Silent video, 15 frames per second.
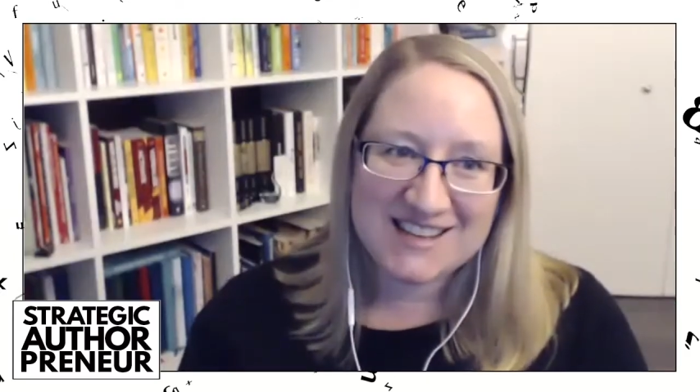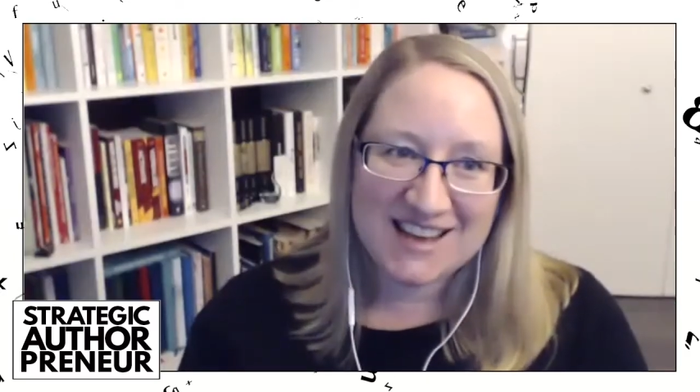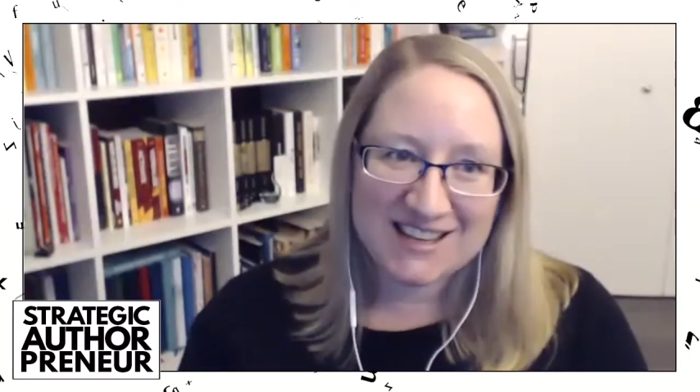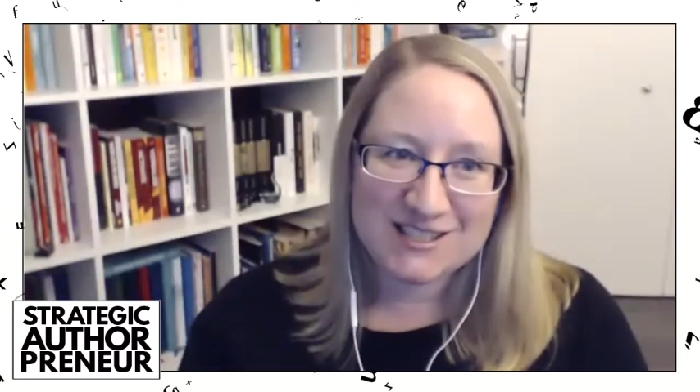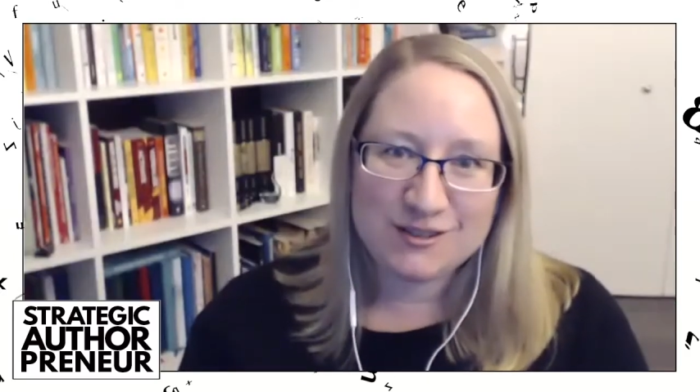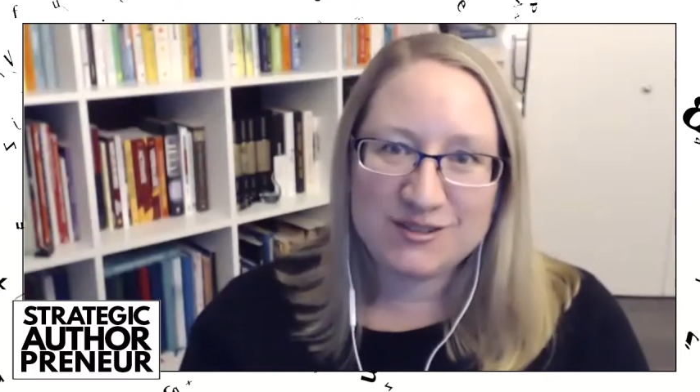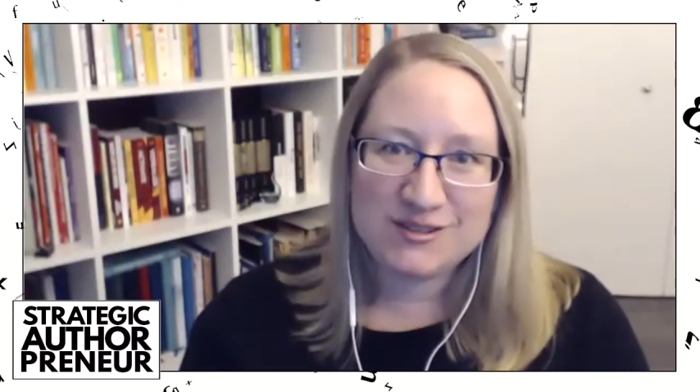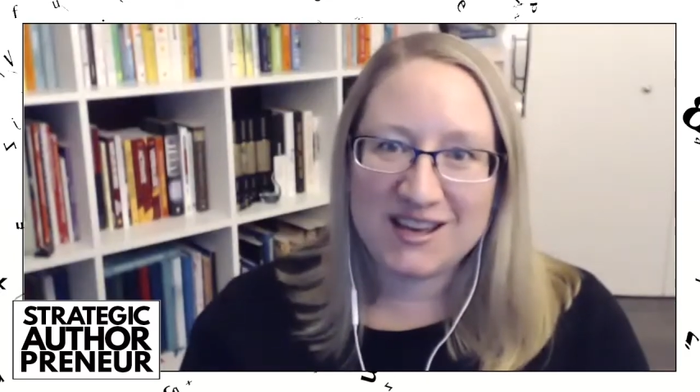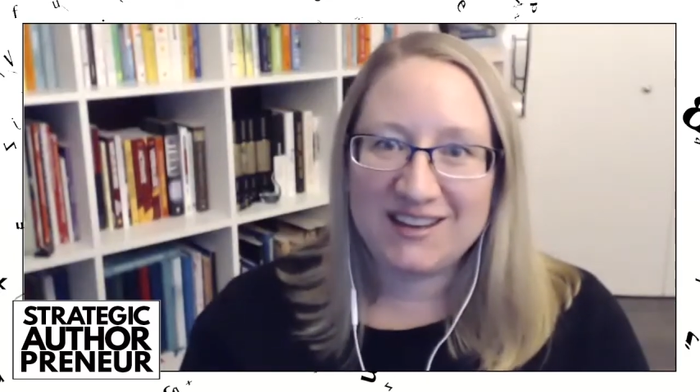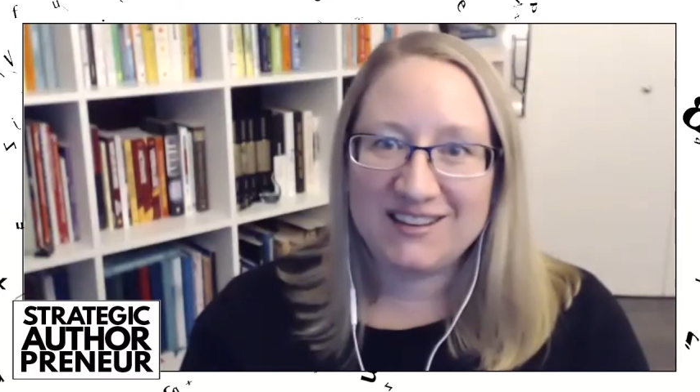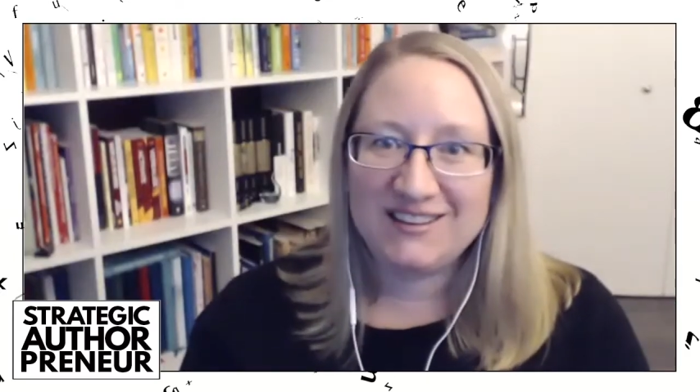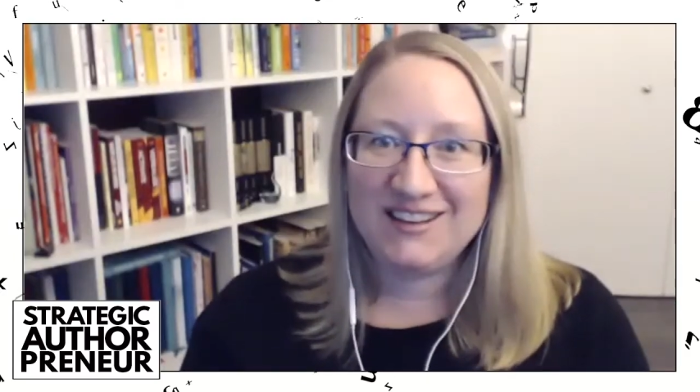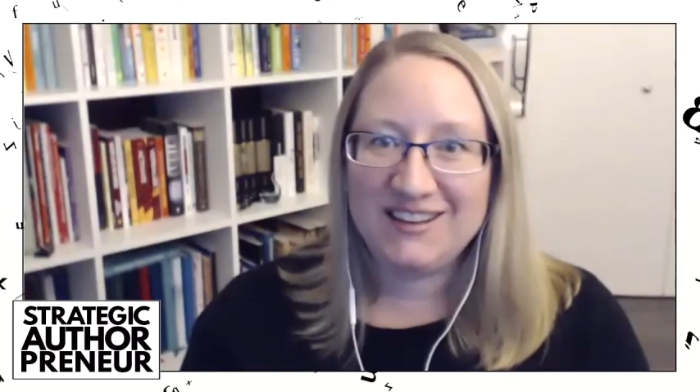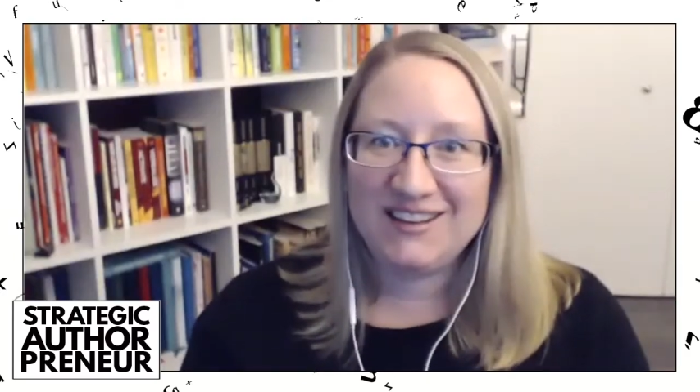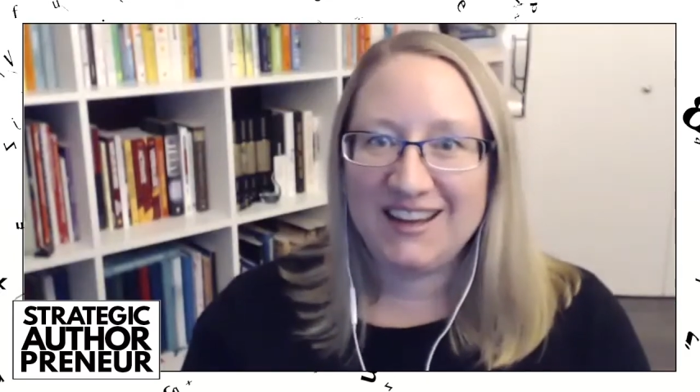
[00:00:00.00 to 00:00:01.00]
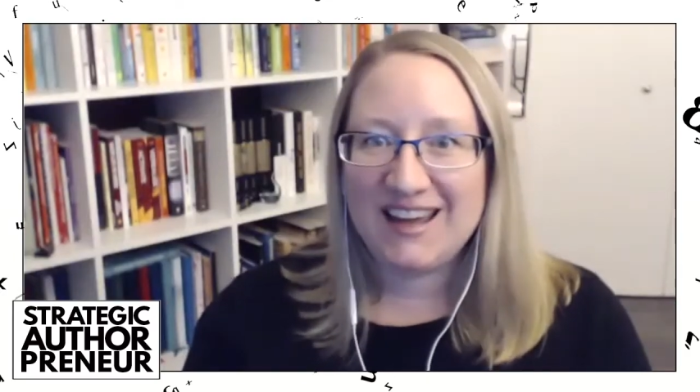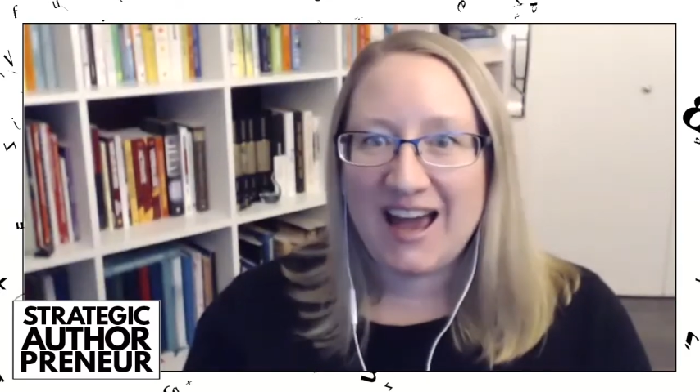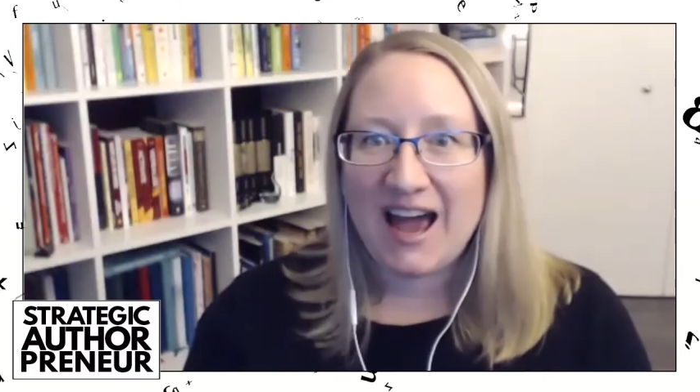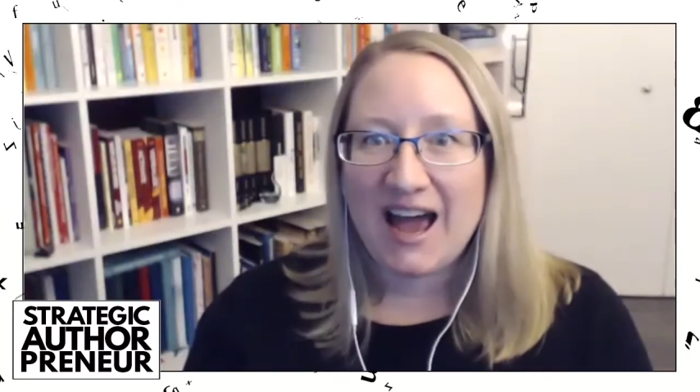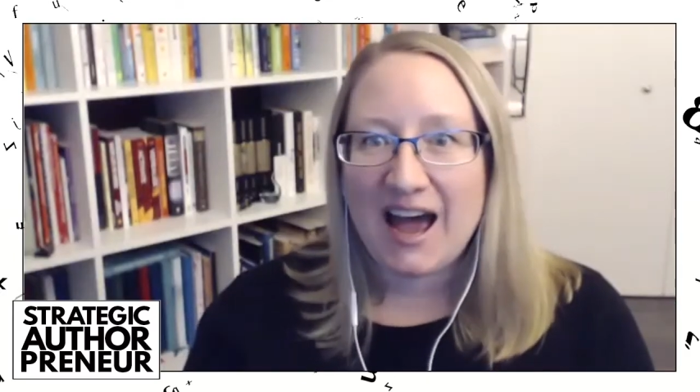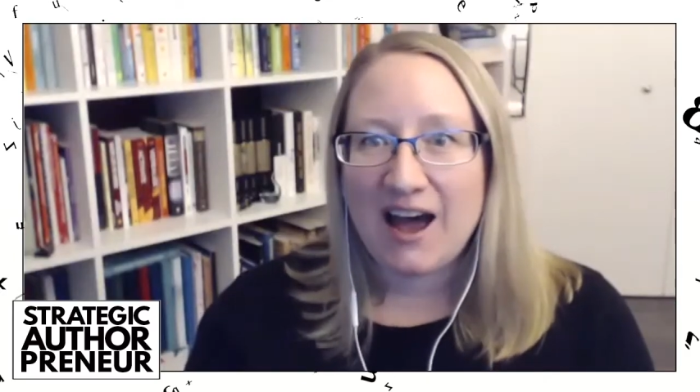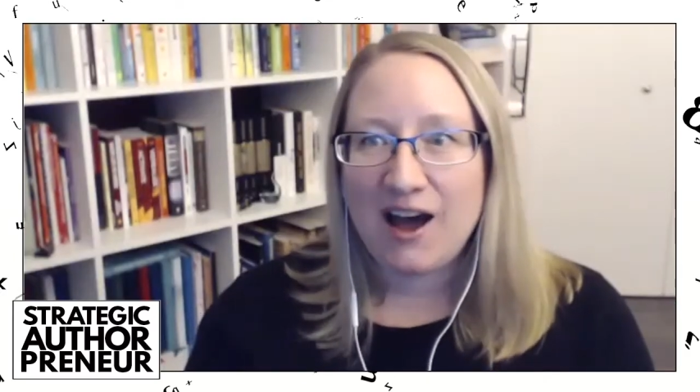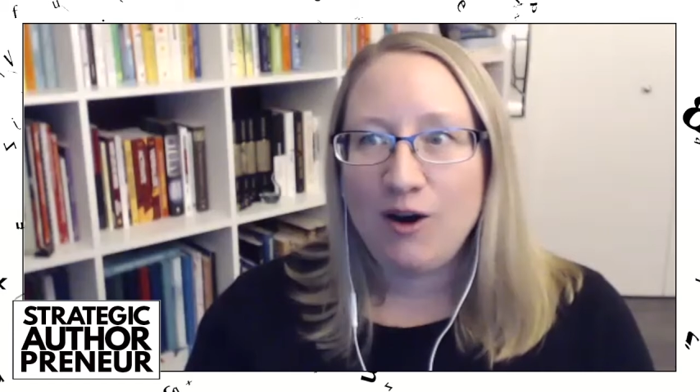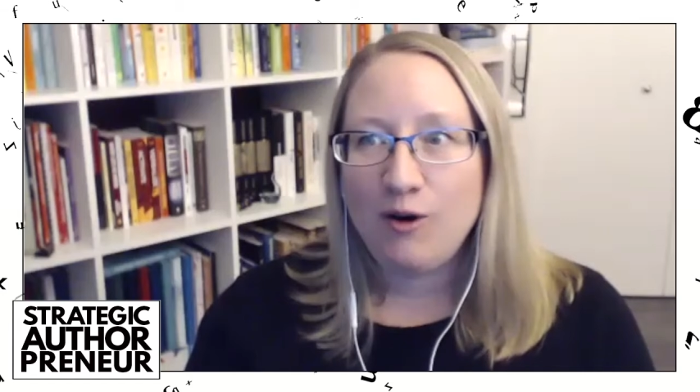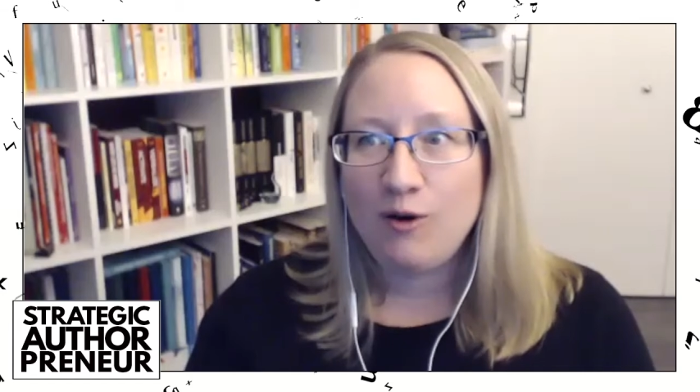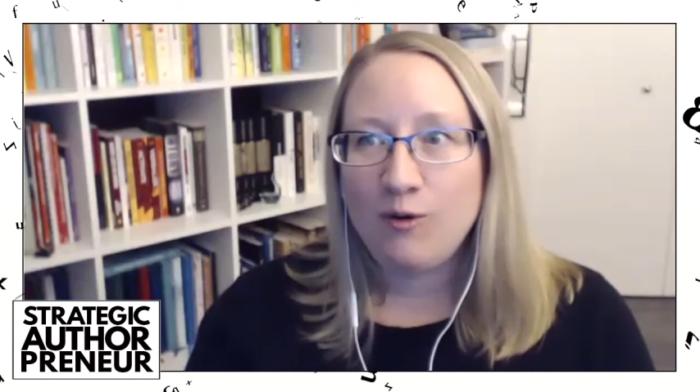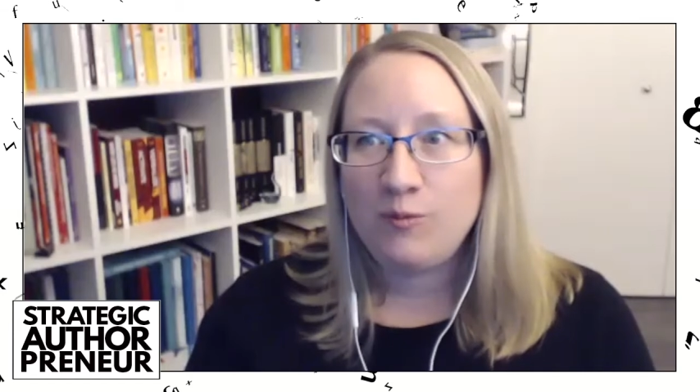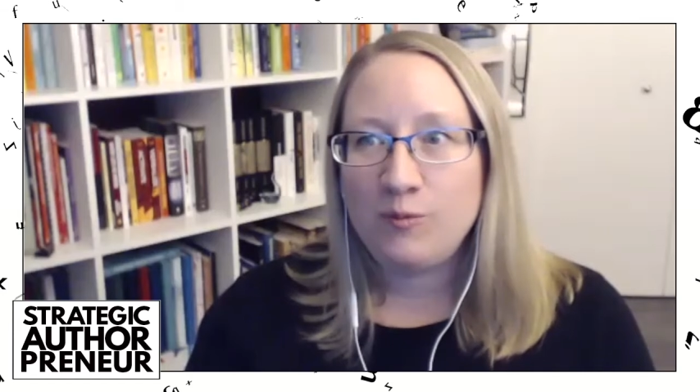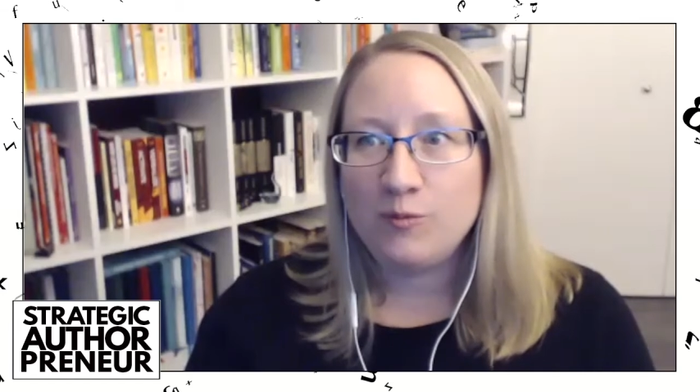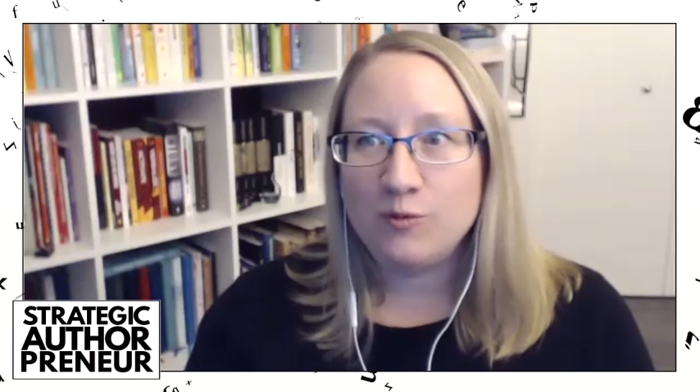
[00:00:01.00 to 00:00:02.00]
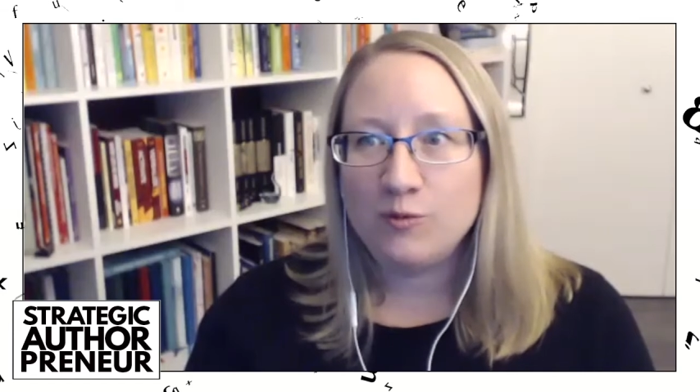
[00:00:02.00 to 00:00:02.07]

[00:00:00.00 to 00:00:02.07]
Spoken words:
as you said, like how